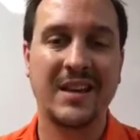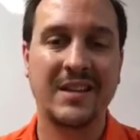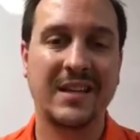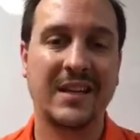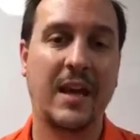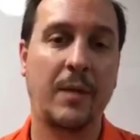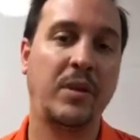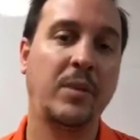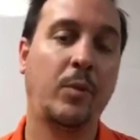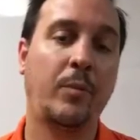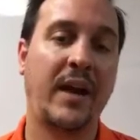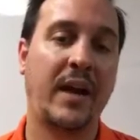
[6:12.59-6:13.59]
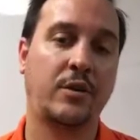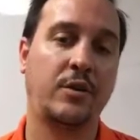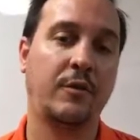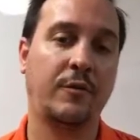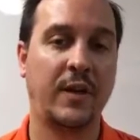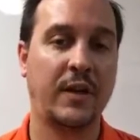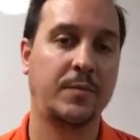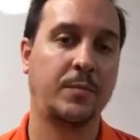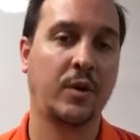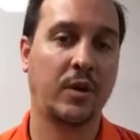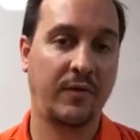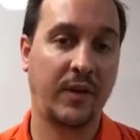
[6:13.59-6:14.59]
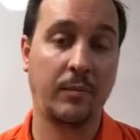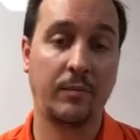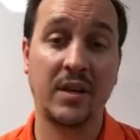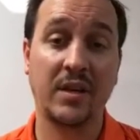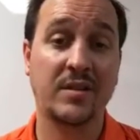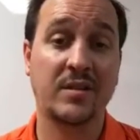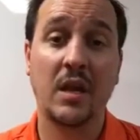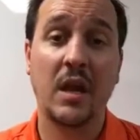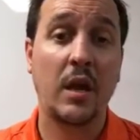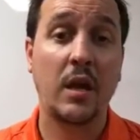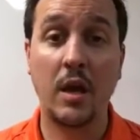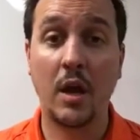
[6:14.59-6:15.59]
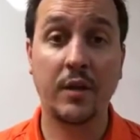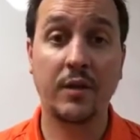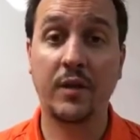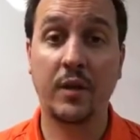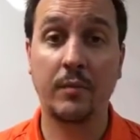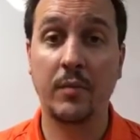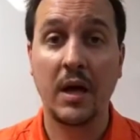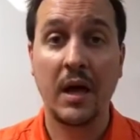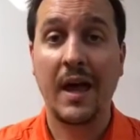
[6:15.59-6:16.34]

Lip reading: to get people back to your Facebook event, because none of them